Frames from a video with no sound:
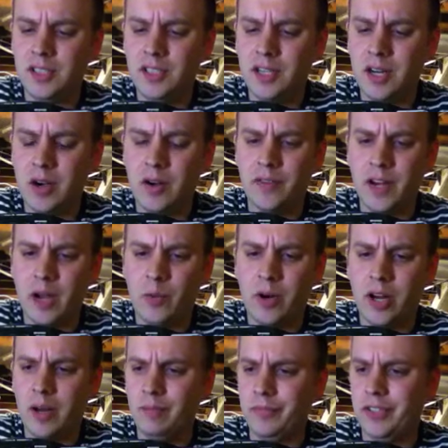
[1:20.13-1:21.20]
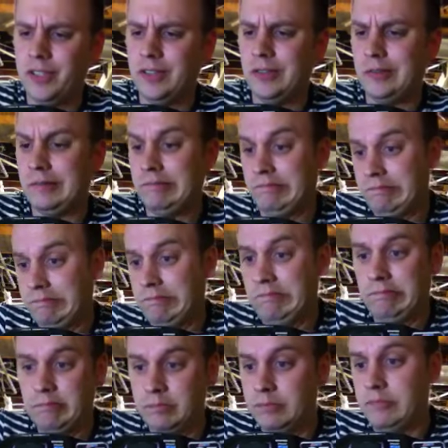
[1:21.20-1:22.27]
you know, and then I went up until
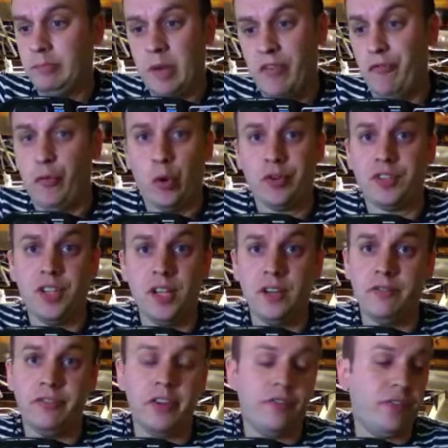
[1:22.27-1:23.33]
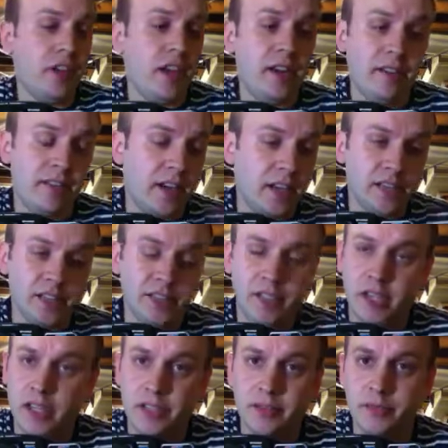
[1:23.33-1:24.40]
about 14, 15, and then I just
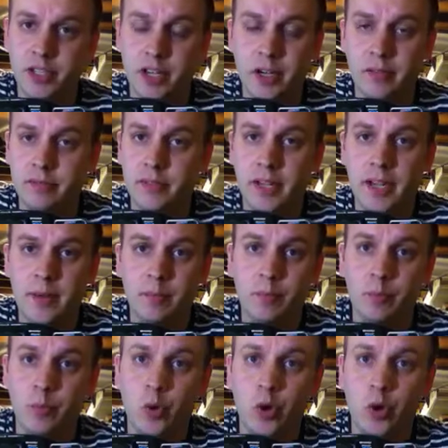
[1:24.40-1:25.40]
kind of, you know, I had